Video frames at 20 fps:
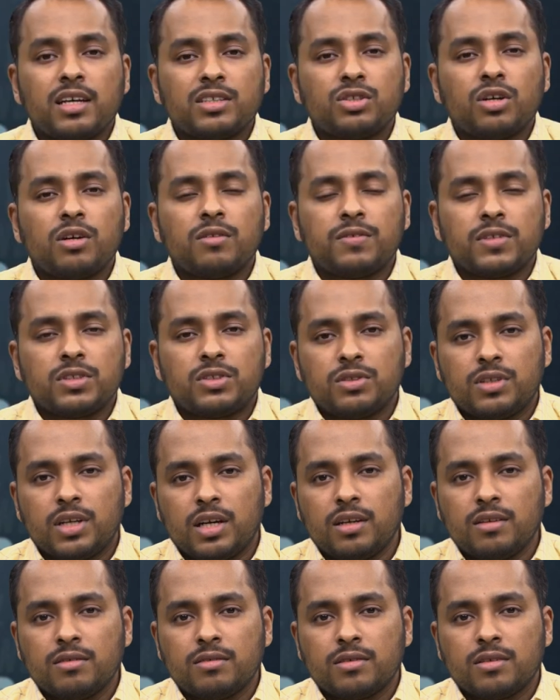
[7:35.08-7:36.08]
that's all for
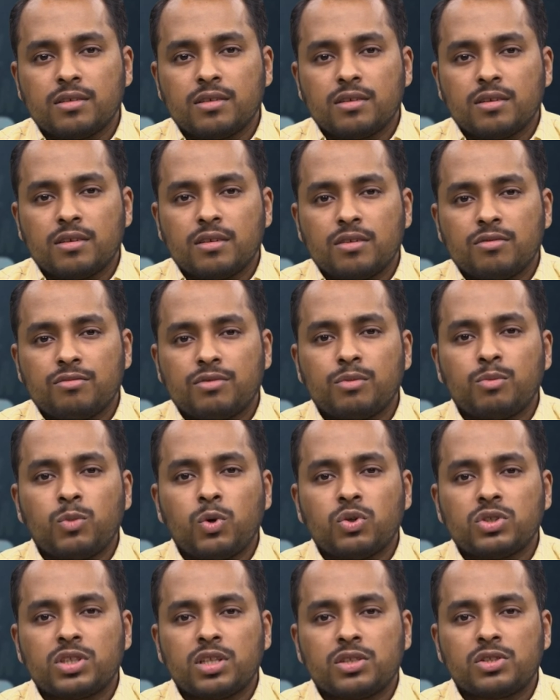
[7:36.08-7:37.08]
today. For
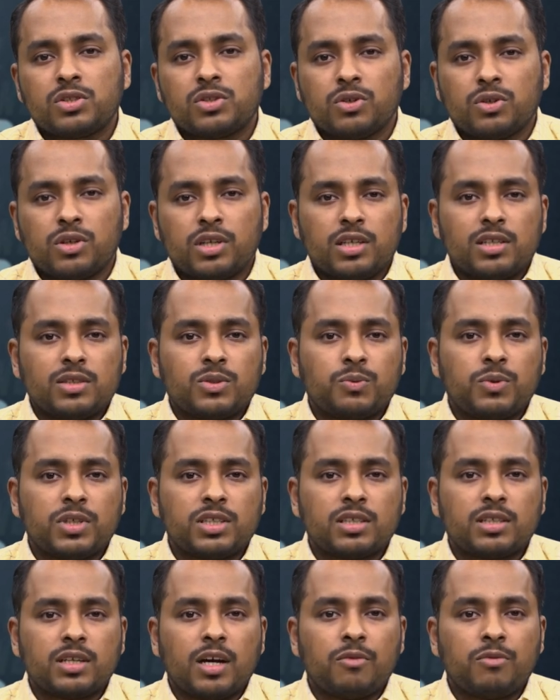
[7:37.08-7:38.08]
more such stories,
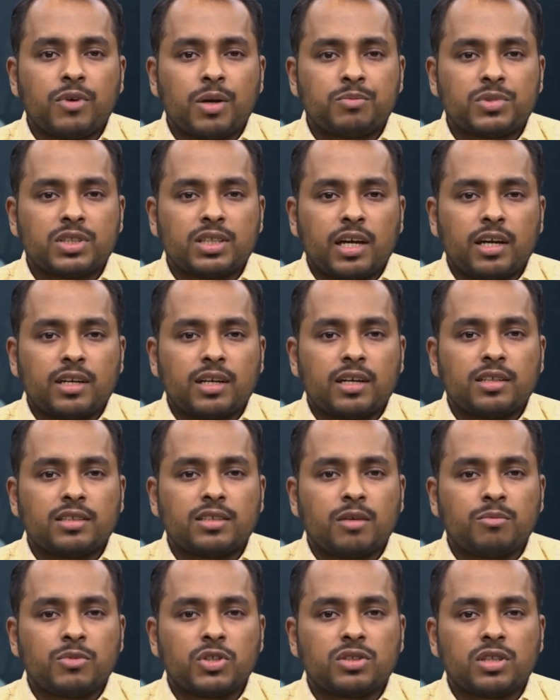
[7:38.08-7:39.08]
visit our website at
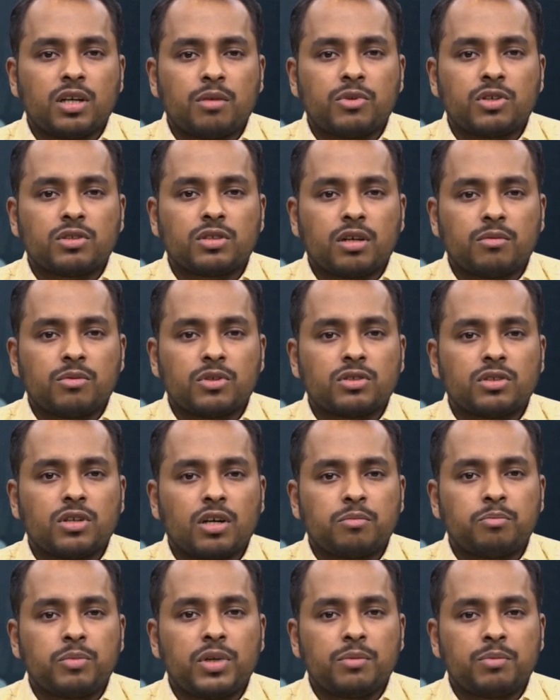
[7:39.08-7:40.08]

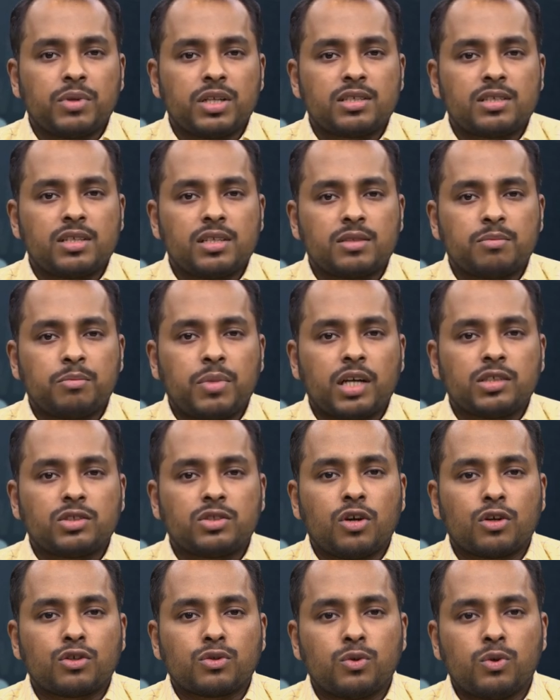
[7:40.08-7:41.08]

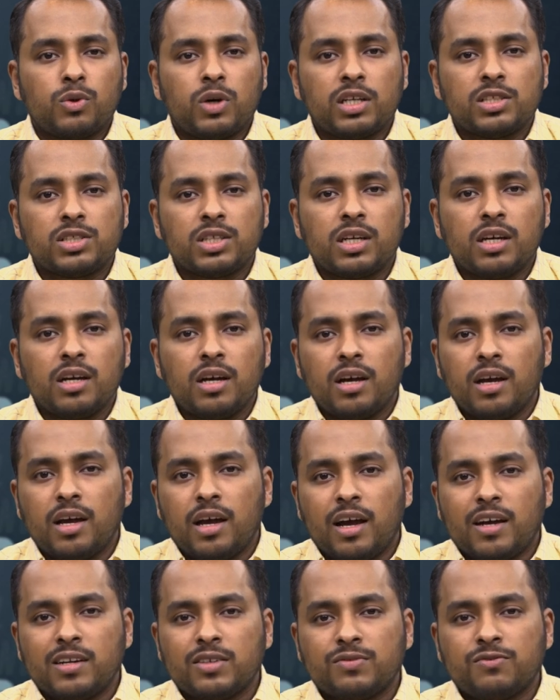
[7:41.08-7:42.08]
www.peoplesdispatch.org
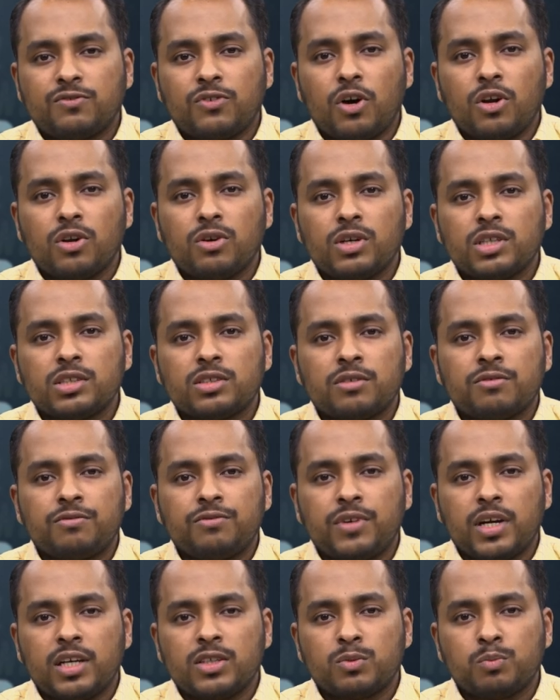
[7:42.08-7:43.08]
and follow us on
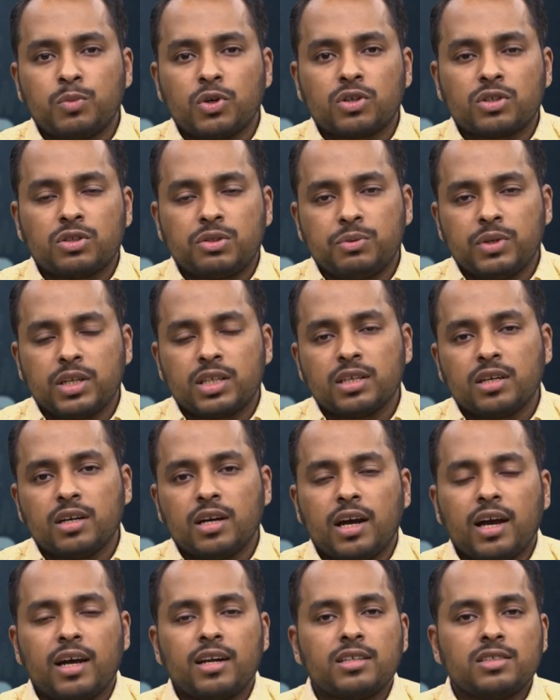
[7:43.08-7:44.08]
Facebook, Twitter,
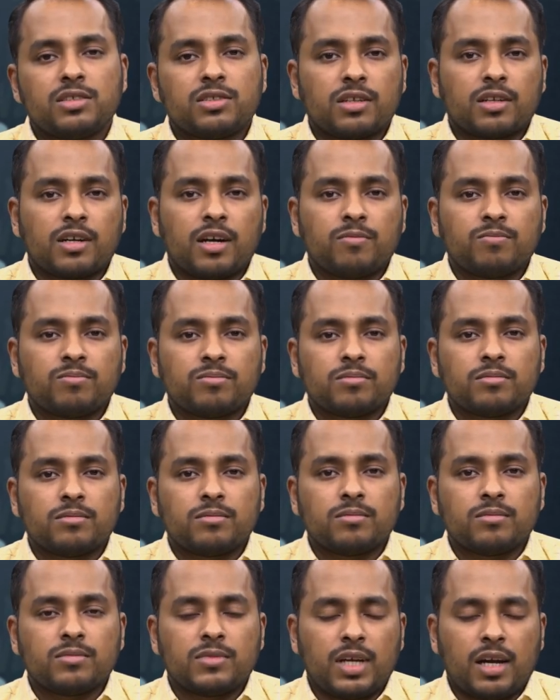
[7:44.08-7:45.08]
and Instagram.
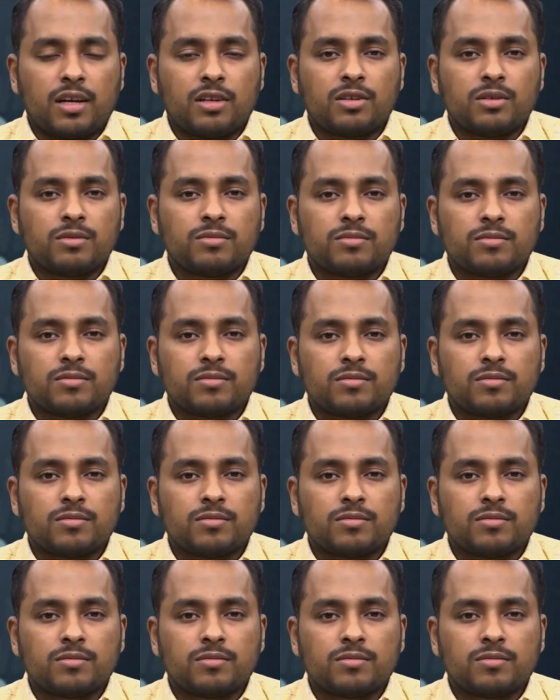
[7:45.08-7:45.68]
Thank you.